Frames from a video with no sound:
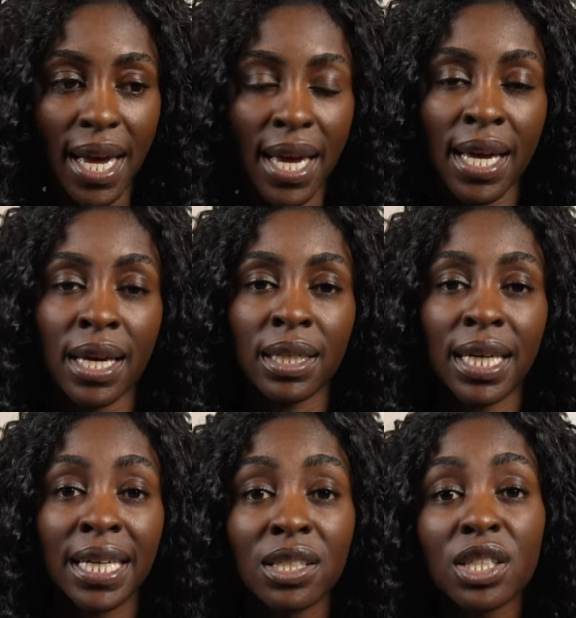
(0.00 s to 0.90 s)
And
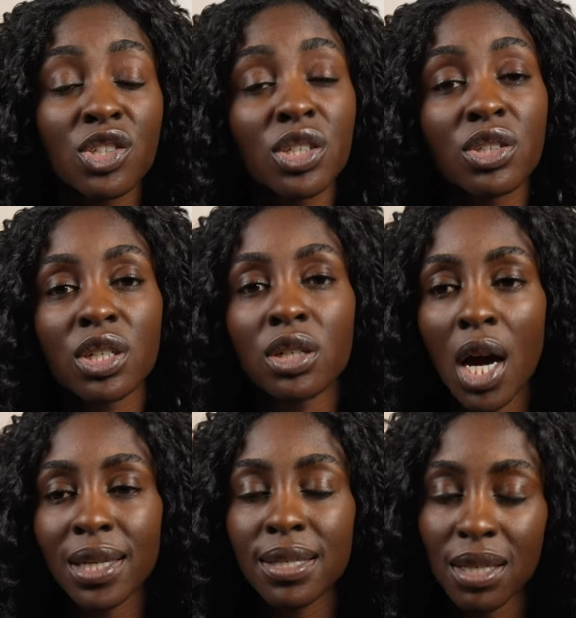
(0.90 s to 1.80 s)
in addition to
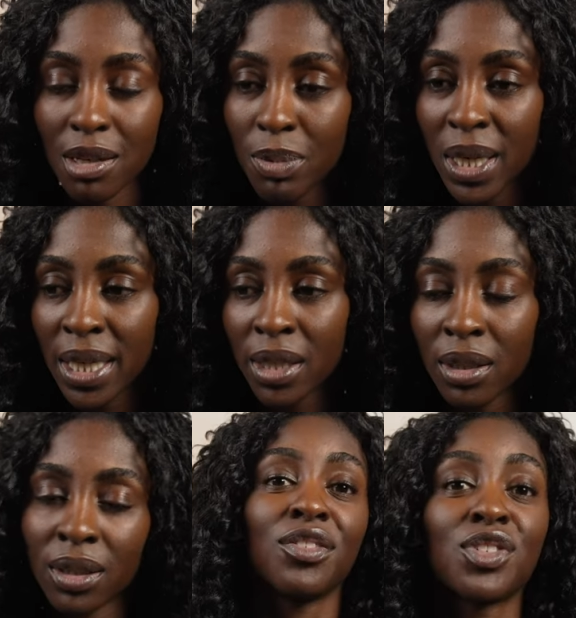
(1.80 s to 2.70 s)
not sleeping,
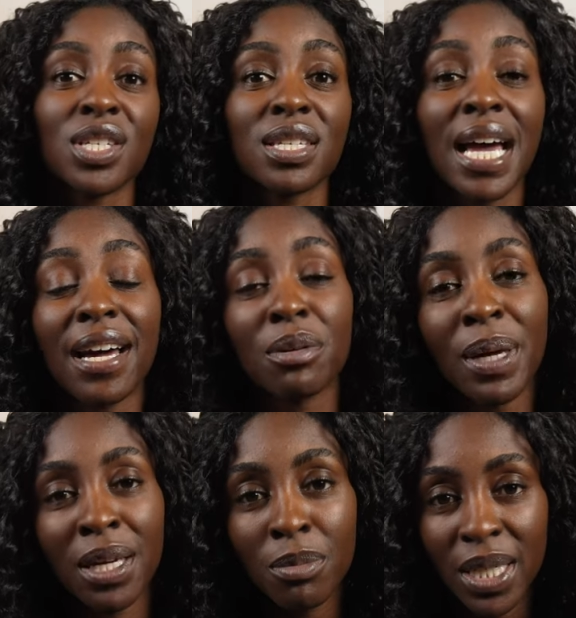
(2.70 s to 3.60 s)
you've just had a
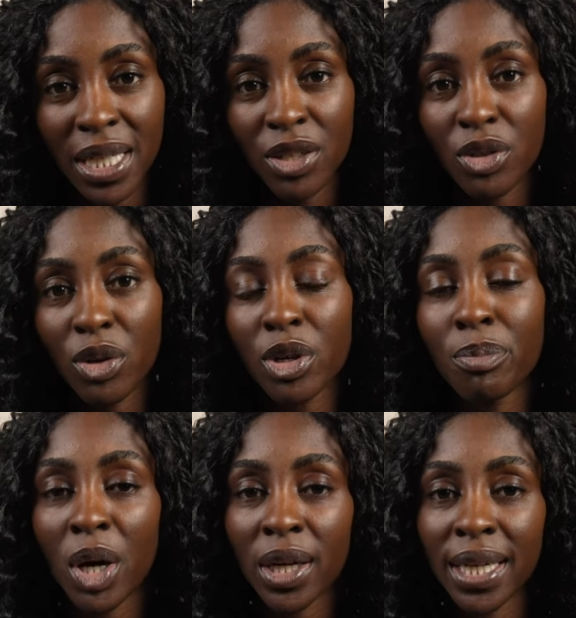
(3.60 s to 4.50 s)
baby, you know, your
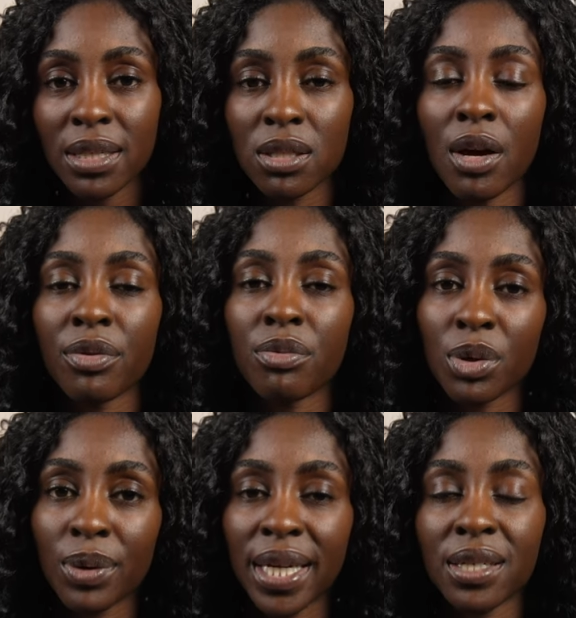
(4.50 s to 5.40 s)
body has gone
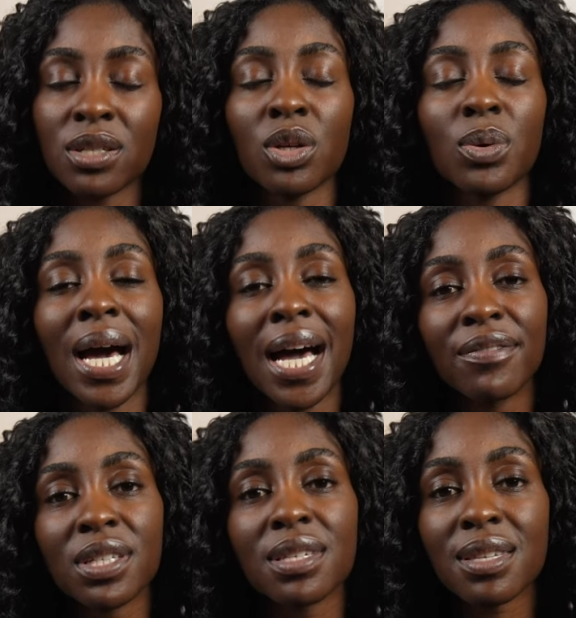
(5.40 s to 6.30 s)
through it. So you have
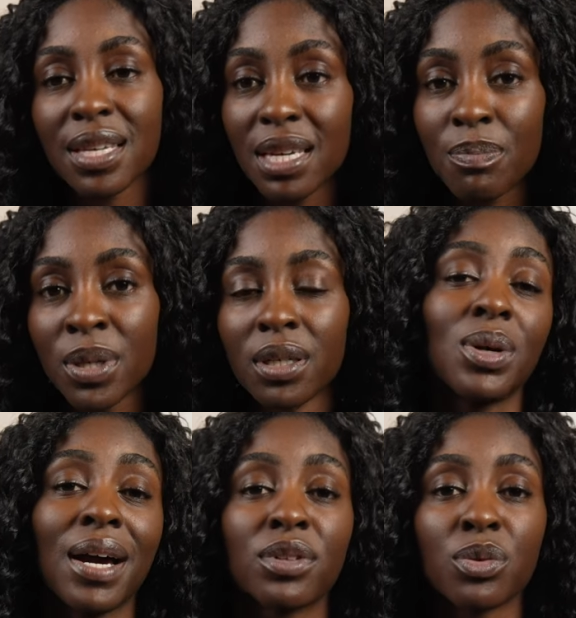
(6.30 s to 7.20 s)
to sleep, you
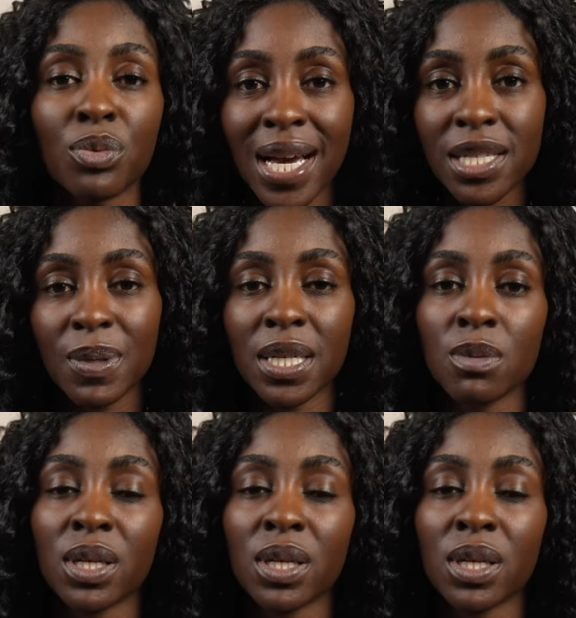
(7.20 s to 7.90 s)
have to rest, because